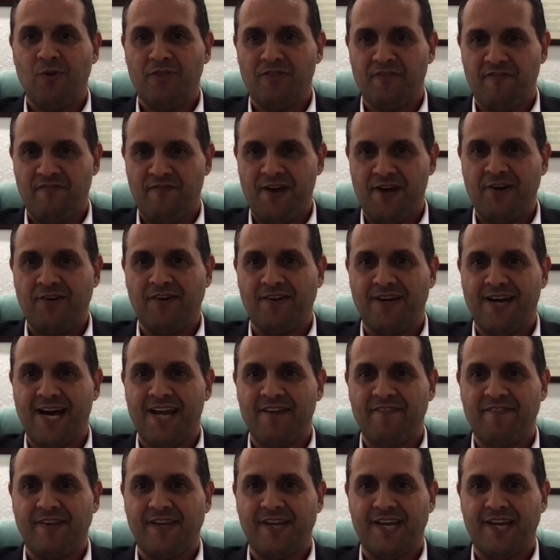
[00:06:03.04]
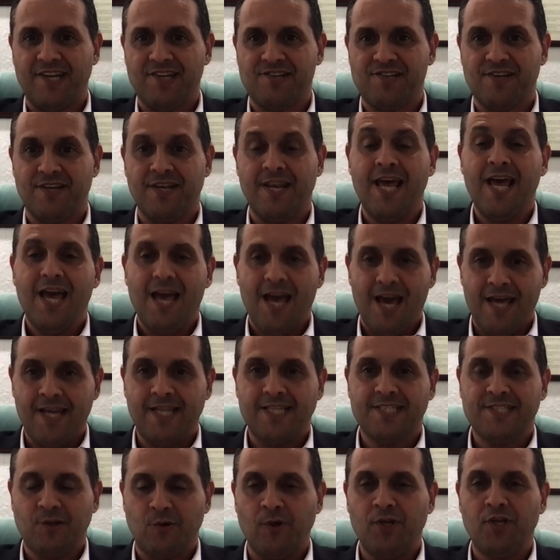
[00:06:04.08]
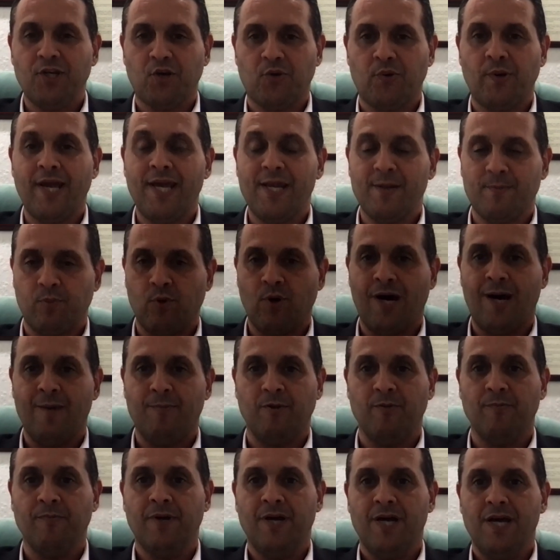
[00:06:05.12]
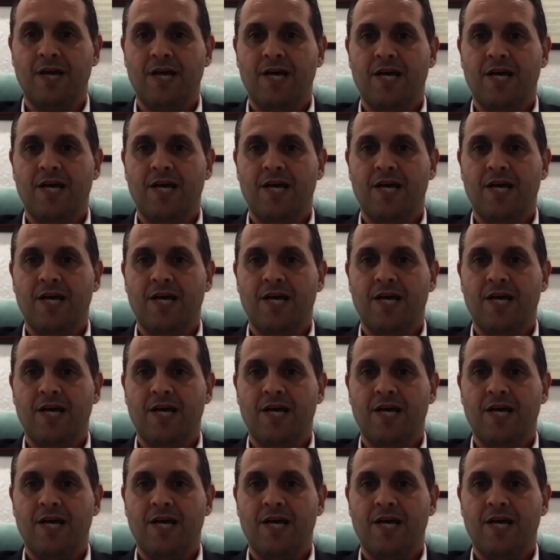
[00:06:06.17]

with the federal codification, and it's going to create a problem.